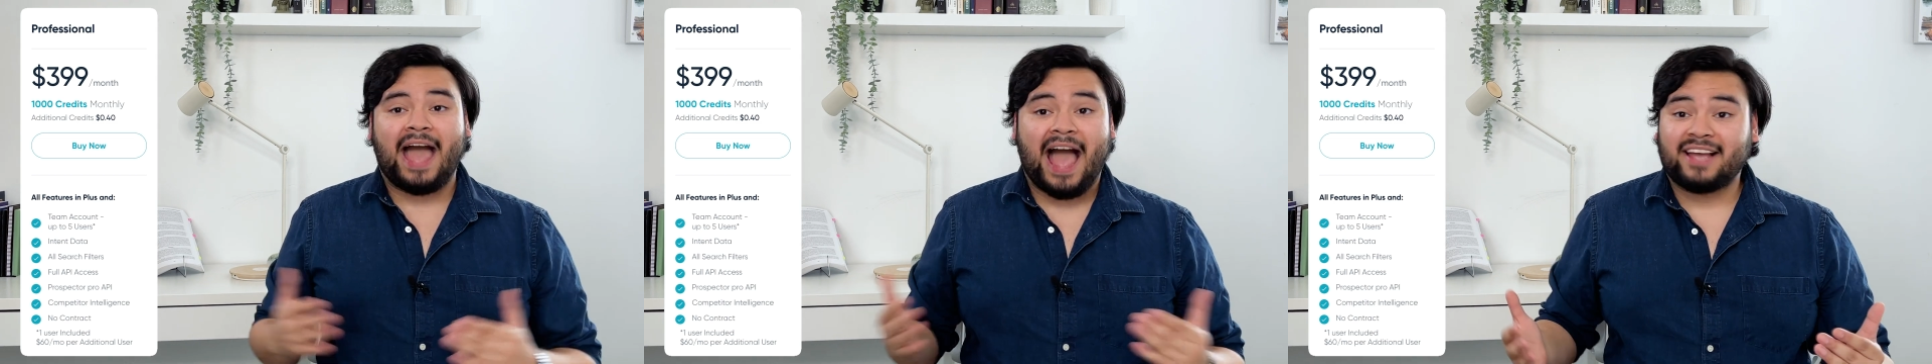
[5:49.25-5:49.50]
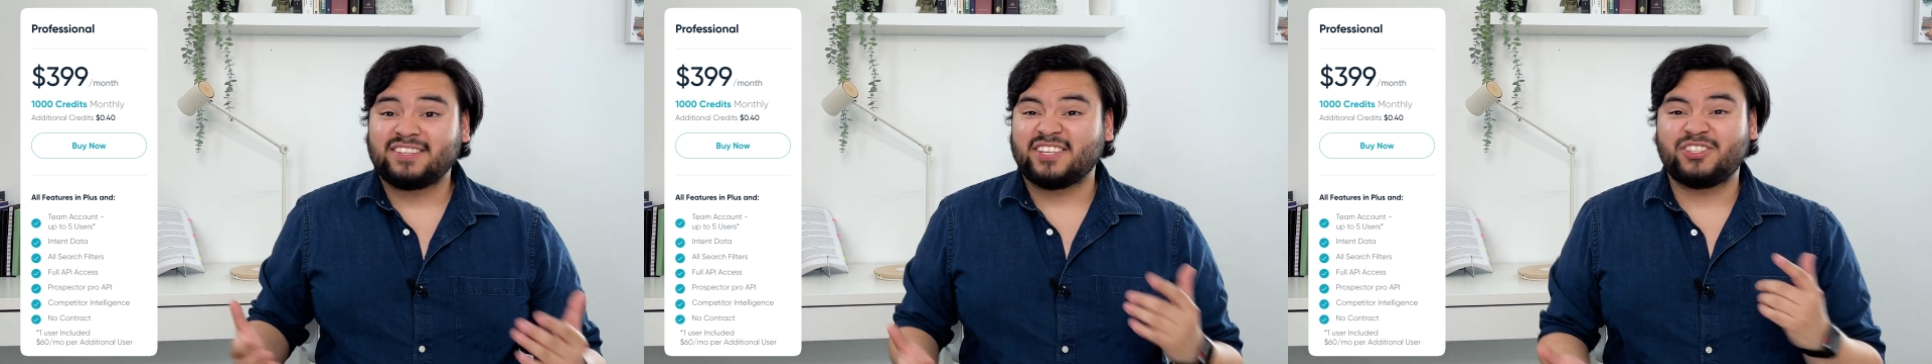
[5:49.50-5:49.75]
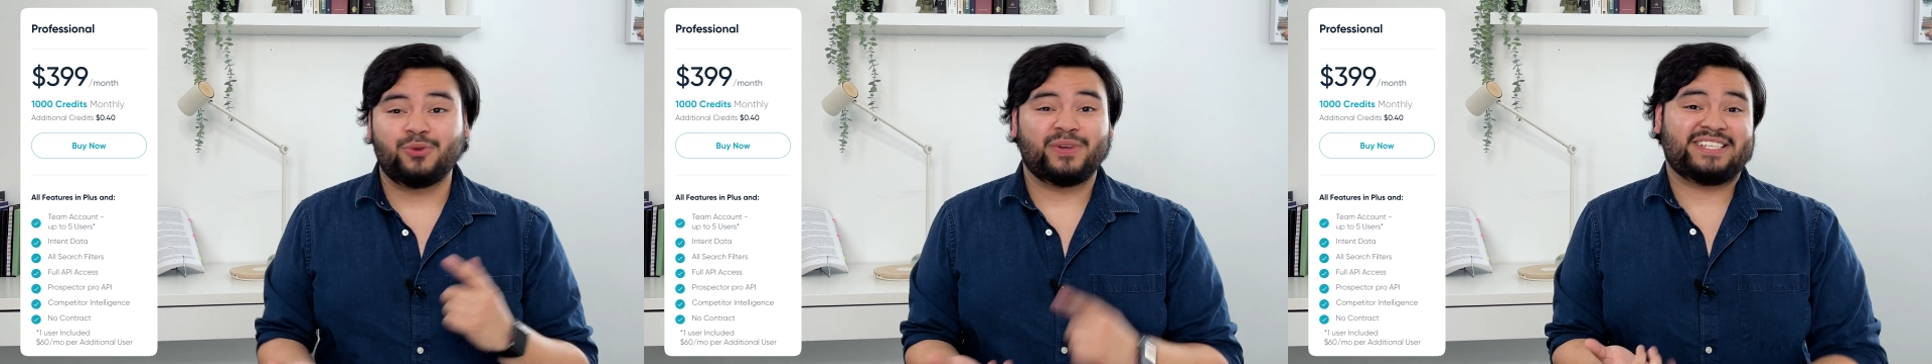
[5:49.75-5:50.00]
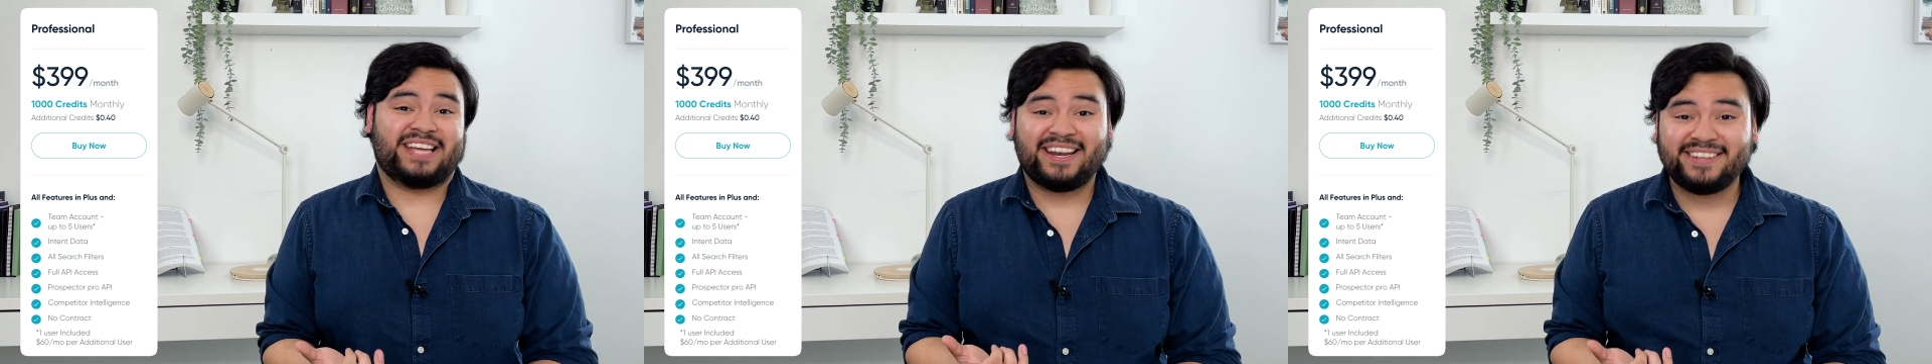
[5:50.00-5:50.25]
access to
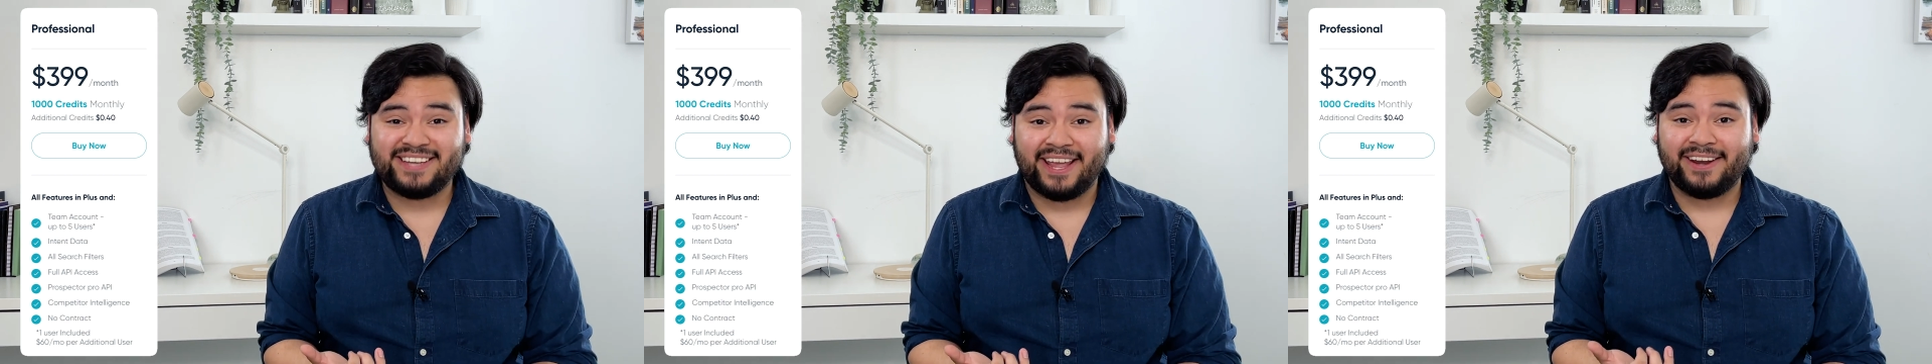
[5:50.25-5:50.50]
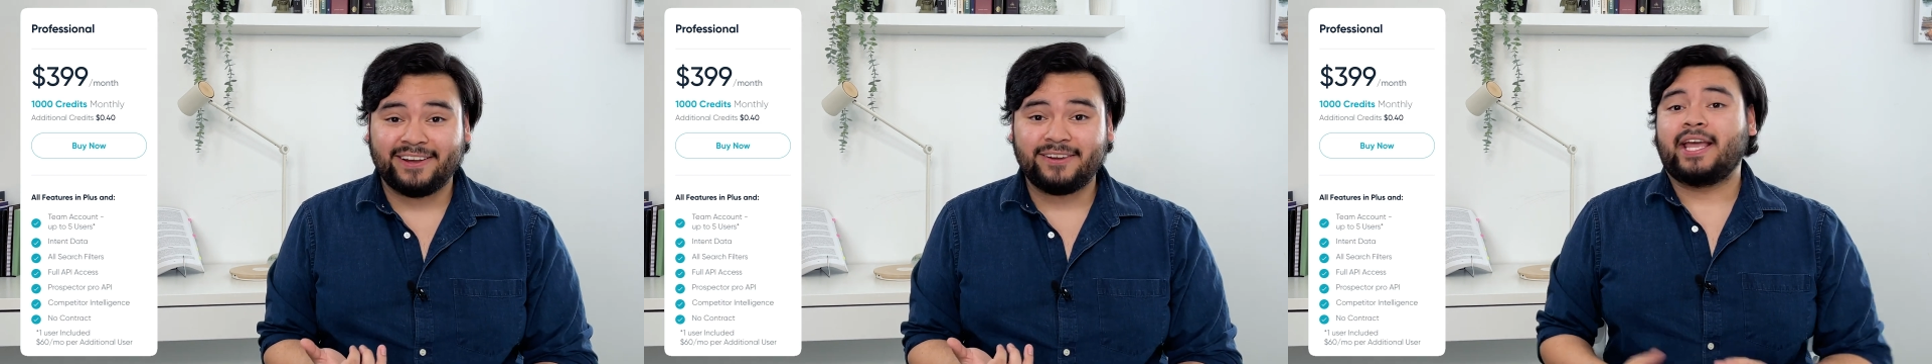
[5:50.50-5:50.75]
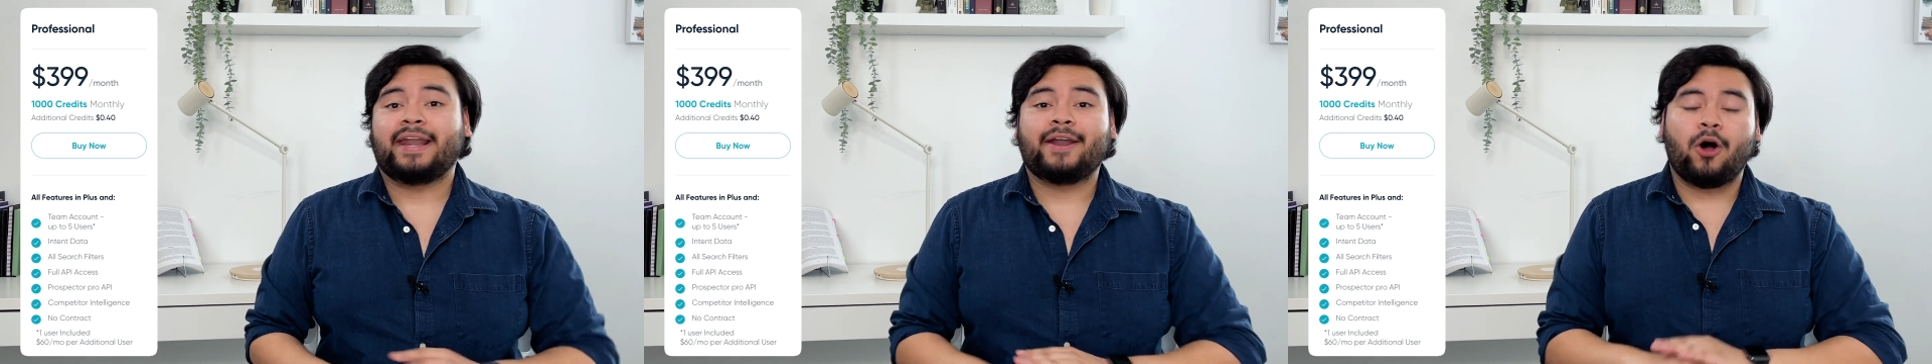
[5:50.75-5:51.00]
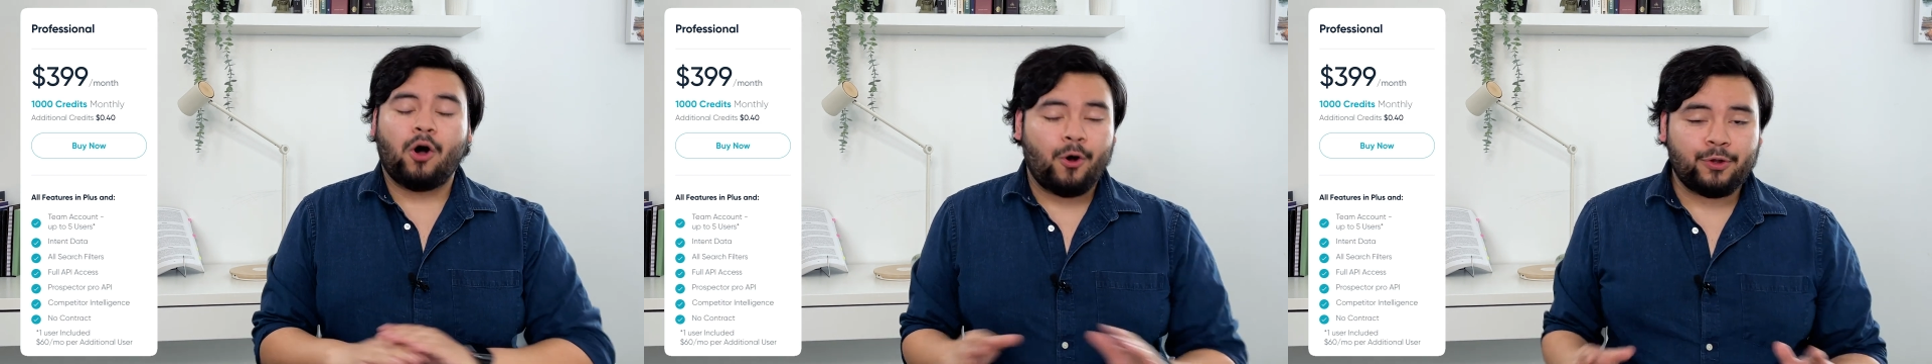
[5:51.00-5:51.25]
intent data and
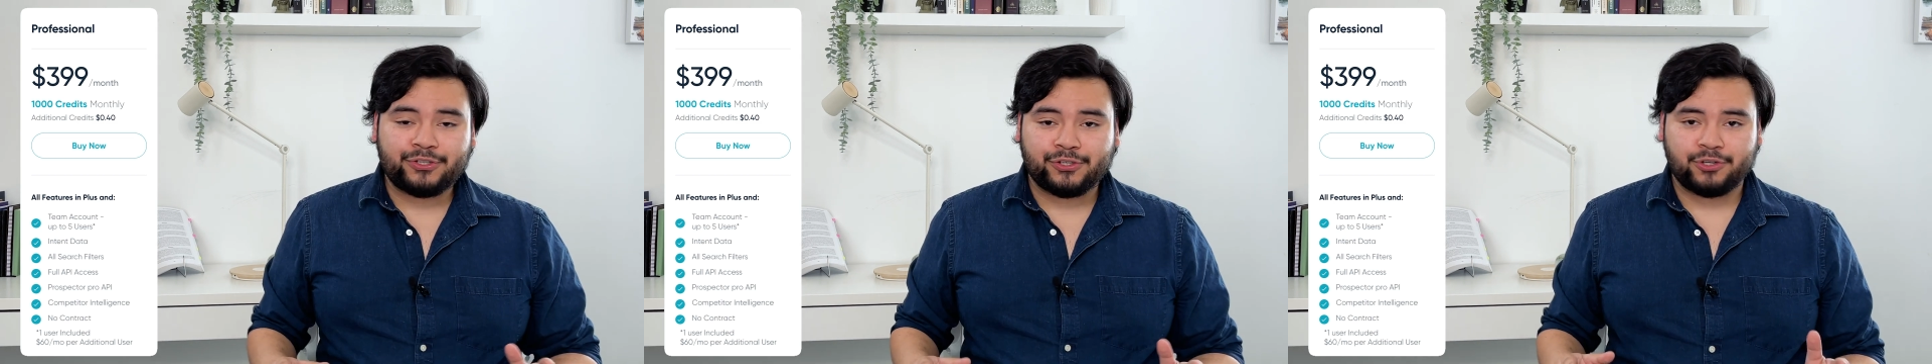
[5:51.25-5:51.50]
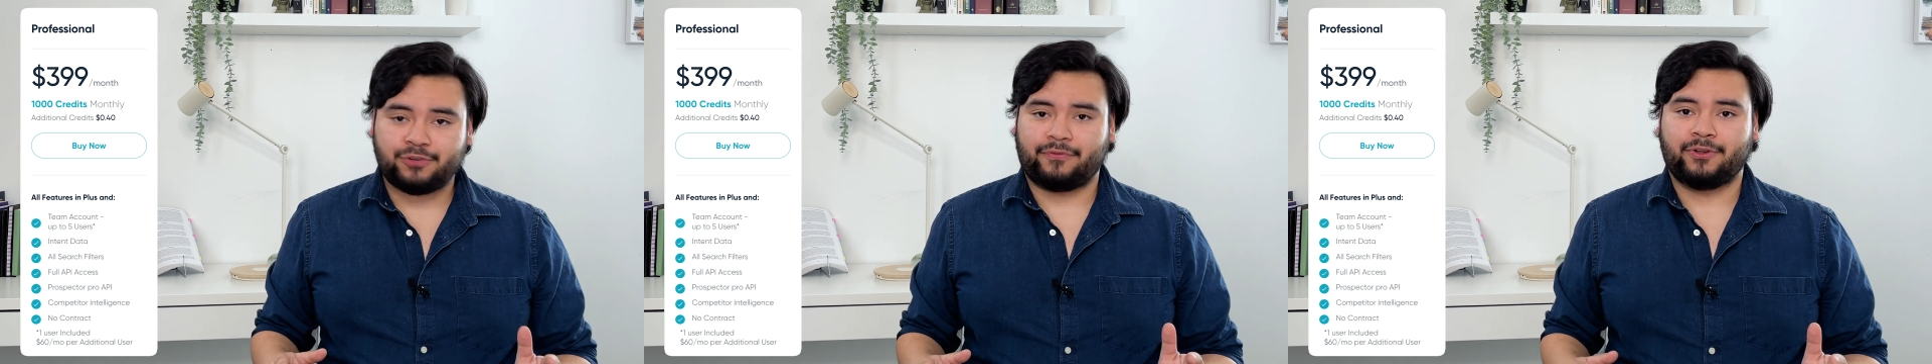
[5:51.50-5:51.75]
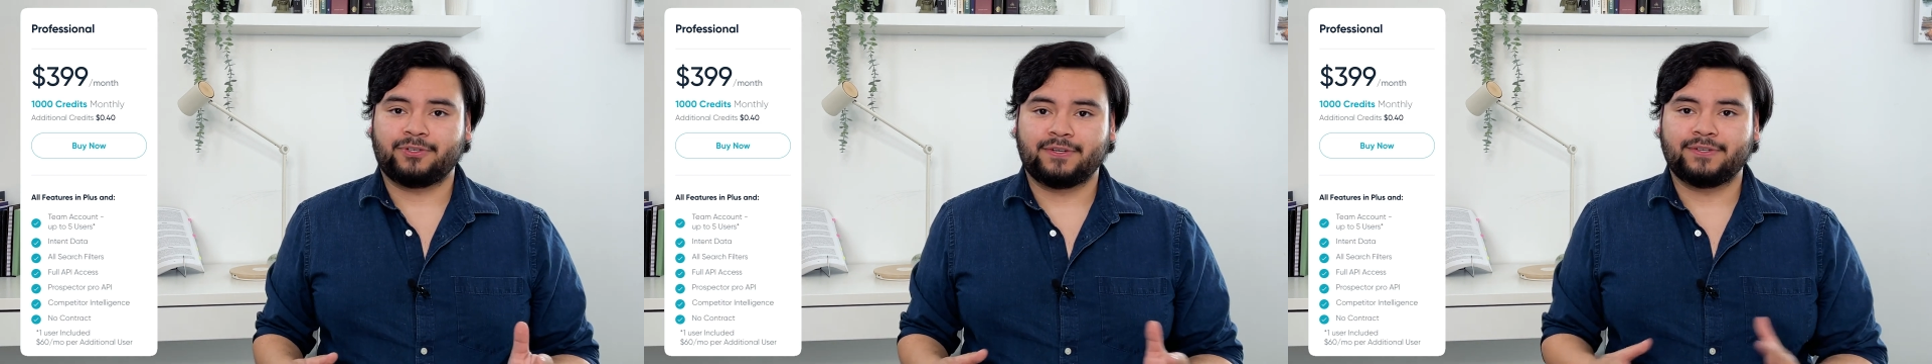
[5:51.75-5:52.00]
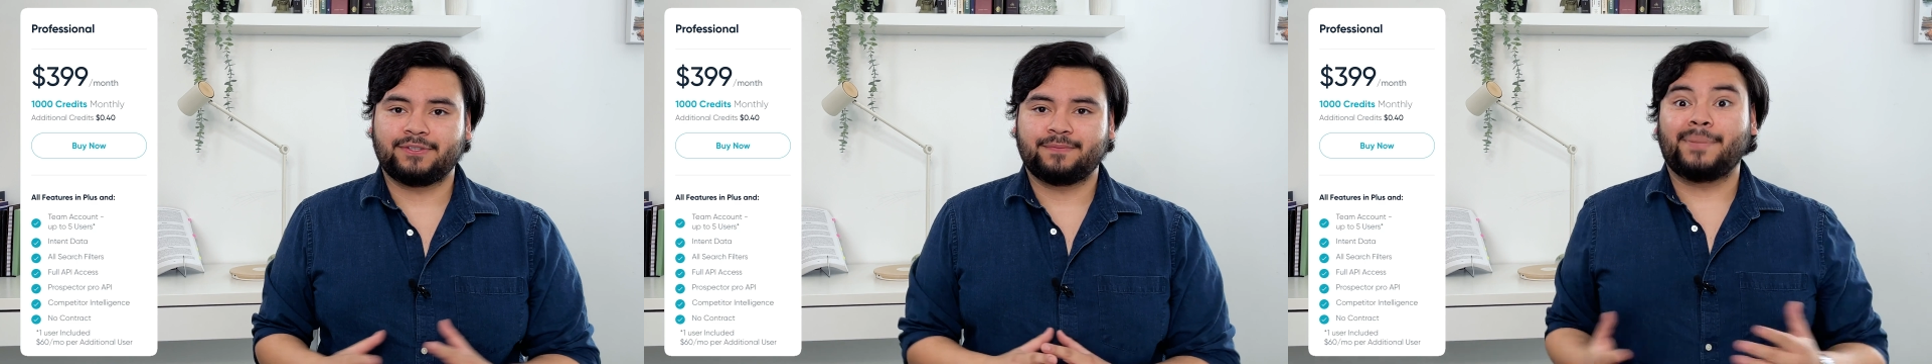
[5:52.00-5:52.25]
all search filters,